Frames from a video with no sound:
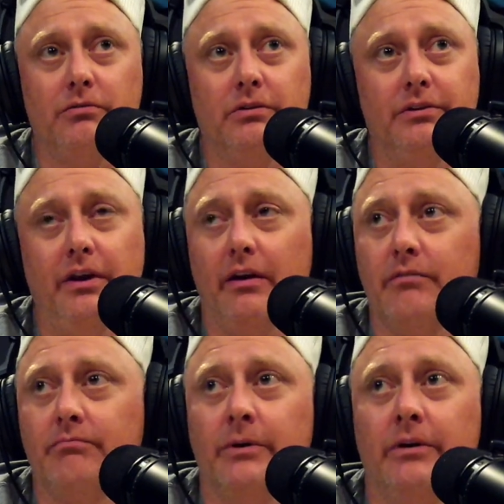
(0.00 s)
yeah. I
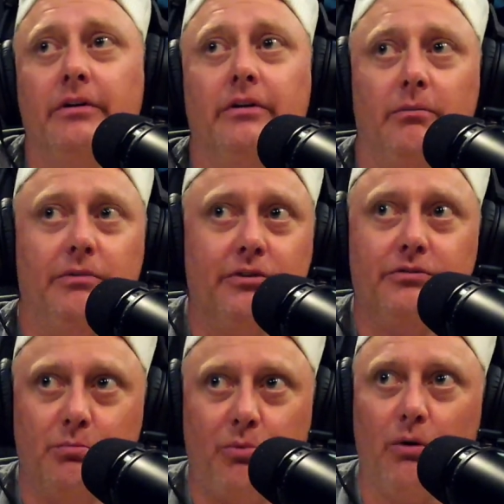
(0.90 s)
mean, this is the
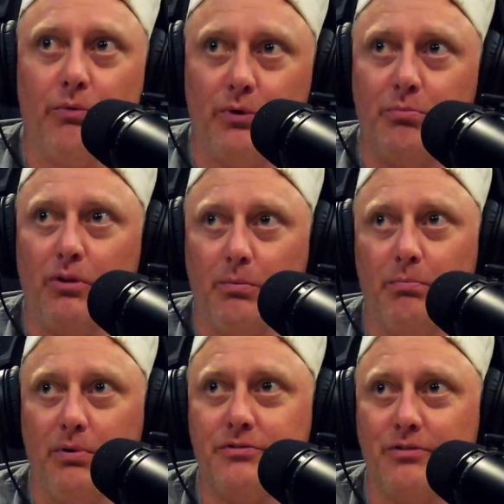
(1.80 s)
part where you pull up a
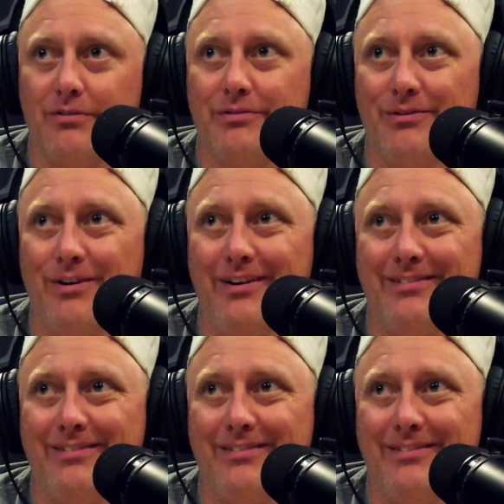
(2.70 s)
picture of it, right? And